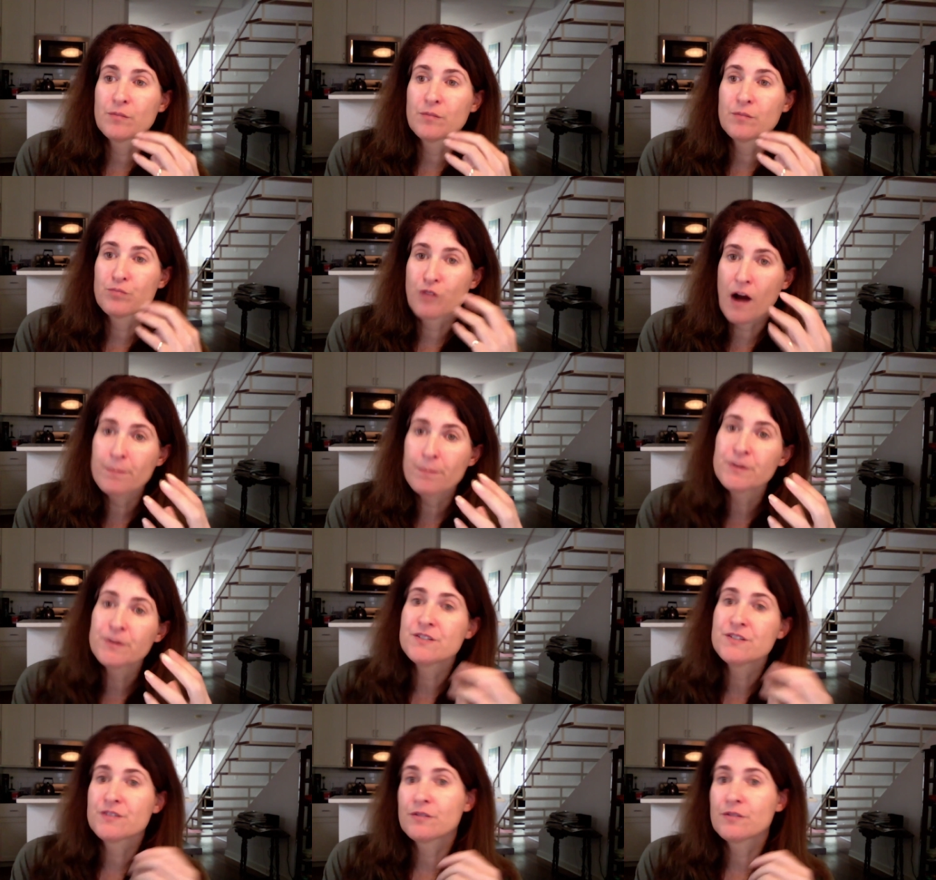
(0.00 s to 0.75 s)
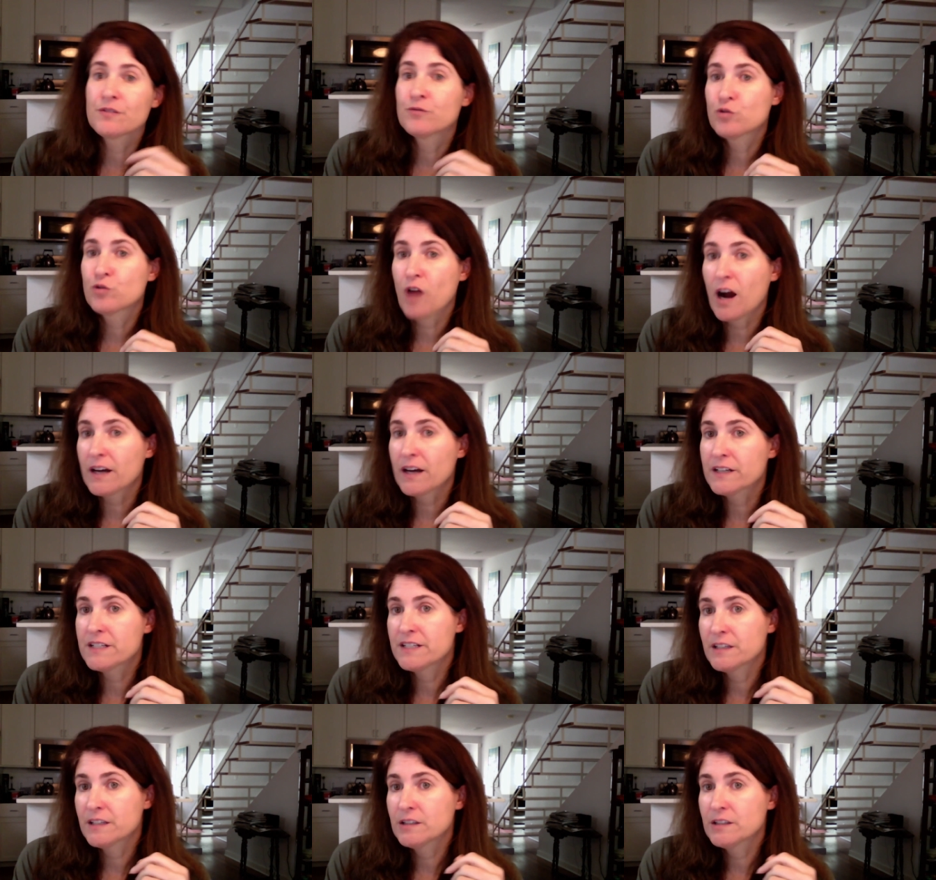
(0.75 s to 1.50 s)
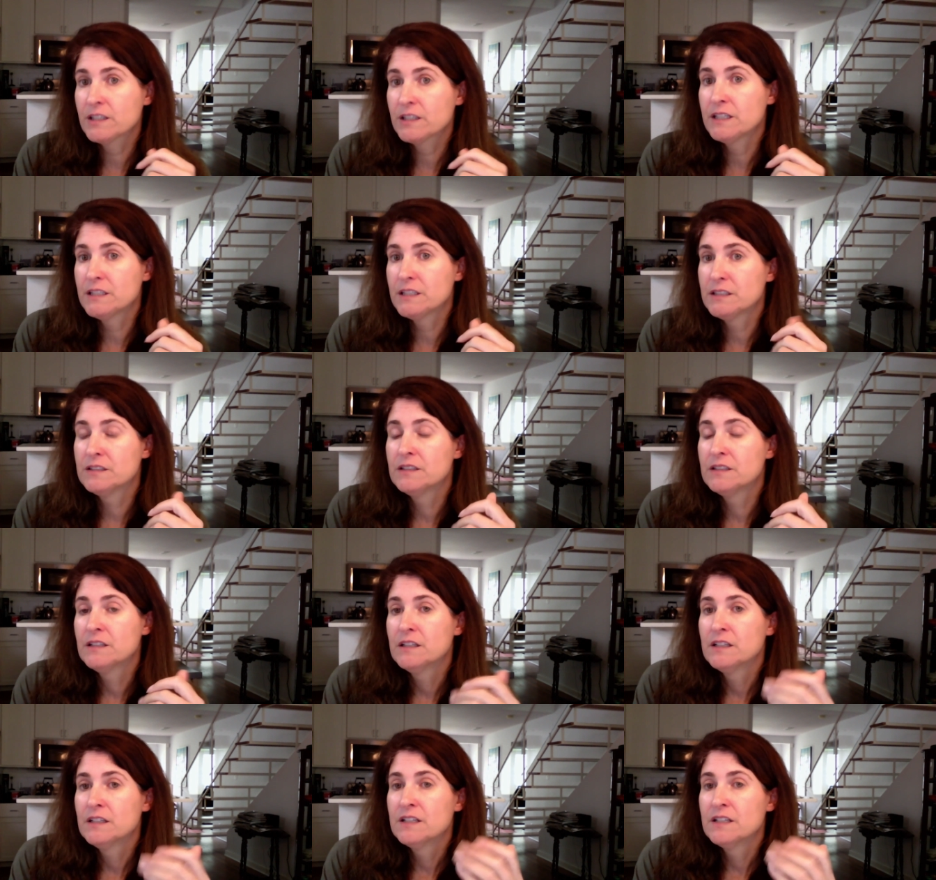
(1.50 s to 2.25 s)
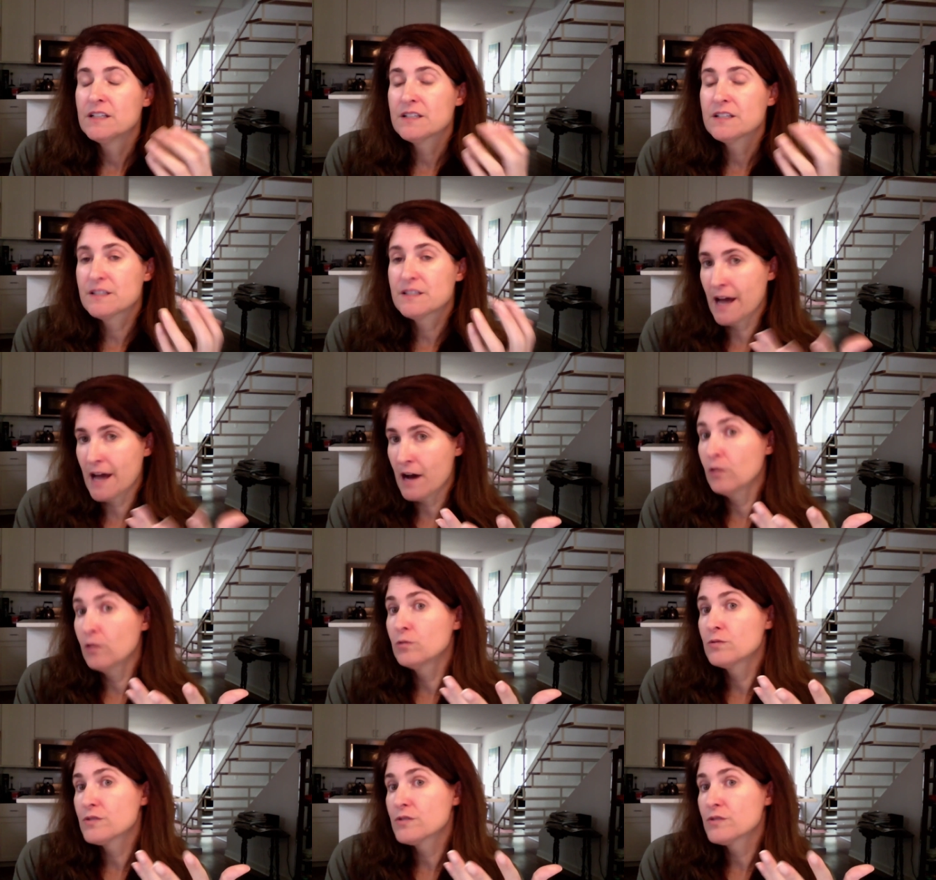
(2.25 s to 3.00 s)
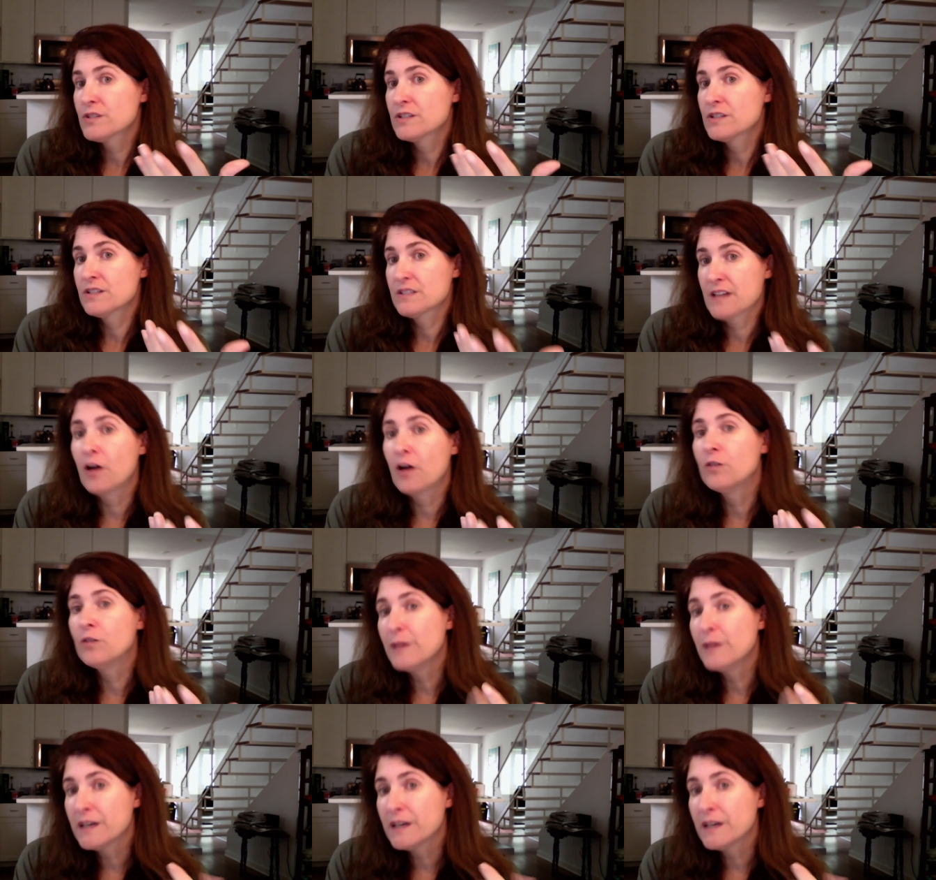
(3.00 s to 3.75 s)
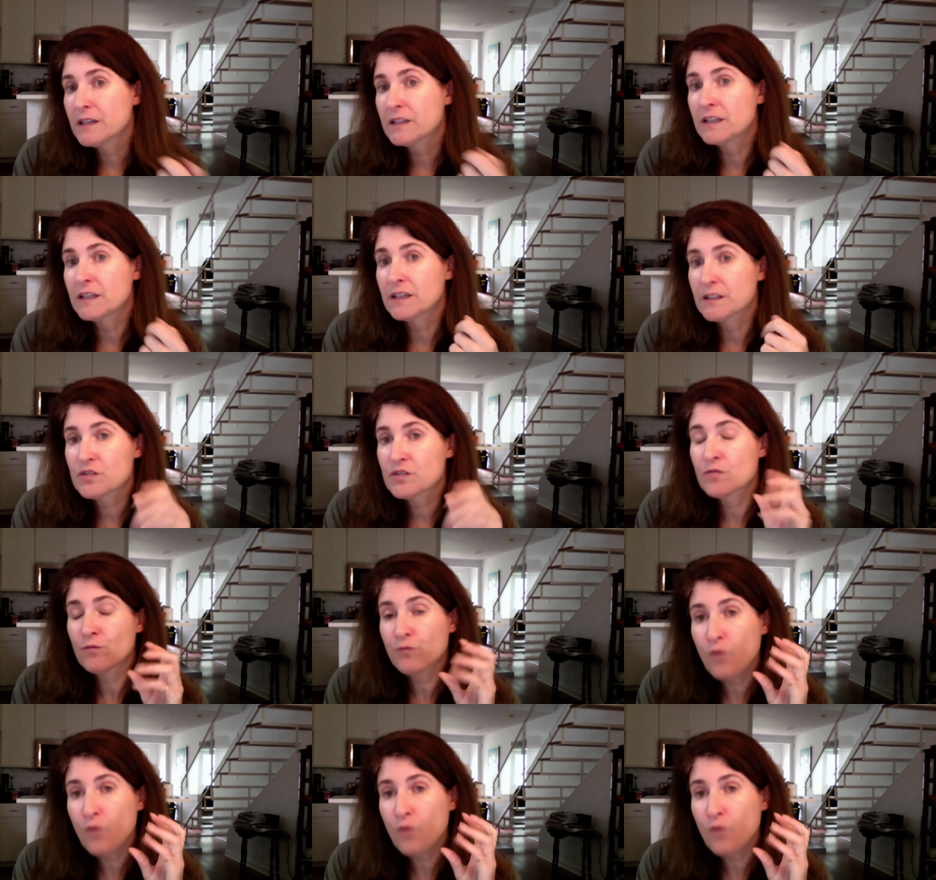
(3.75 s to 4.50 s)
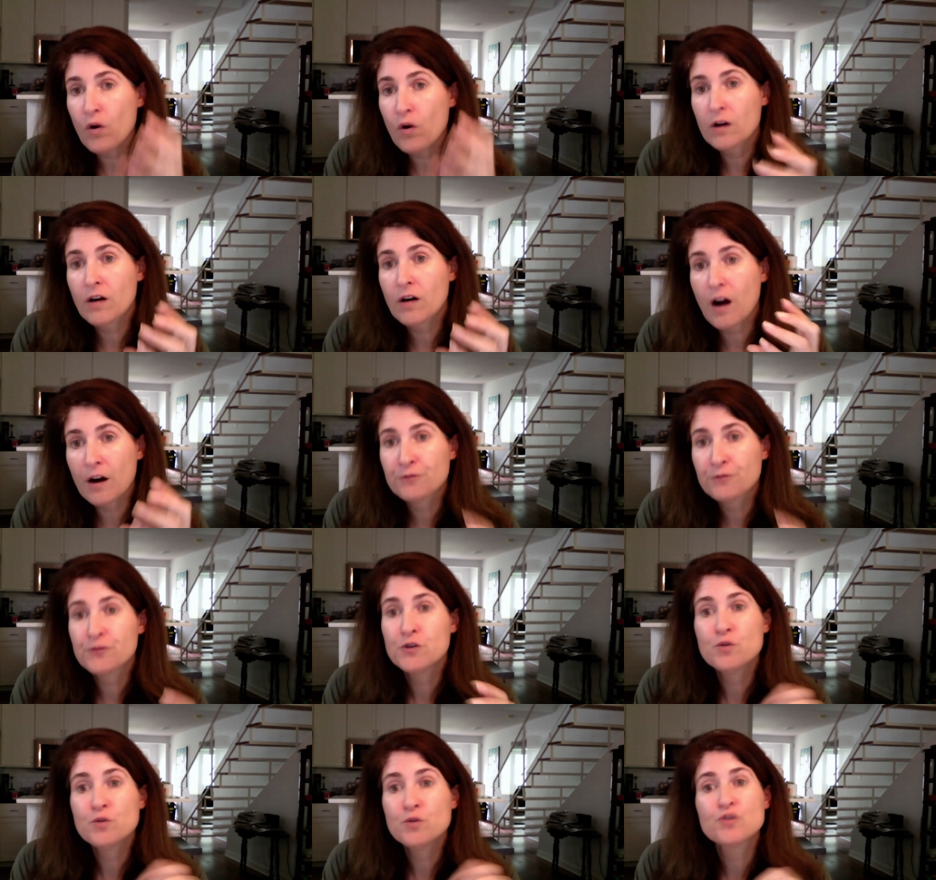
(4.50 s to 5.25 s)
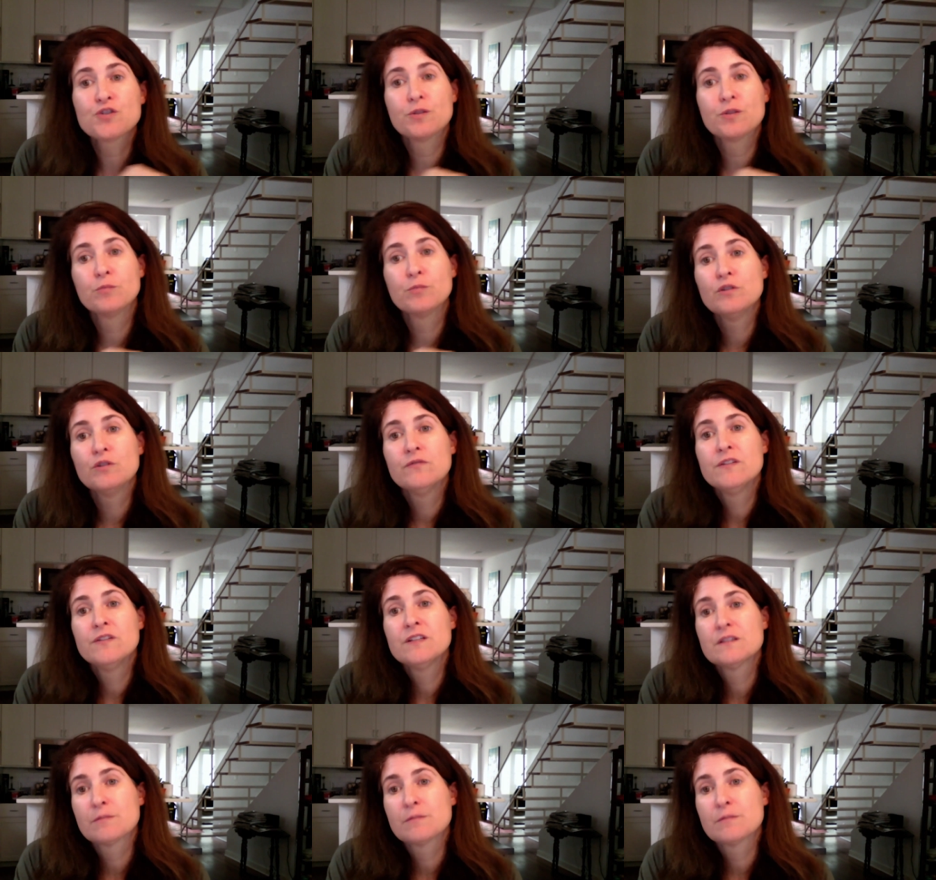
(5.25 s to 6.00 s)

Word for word: the properties of crocodilian sounds and sound making for our future movies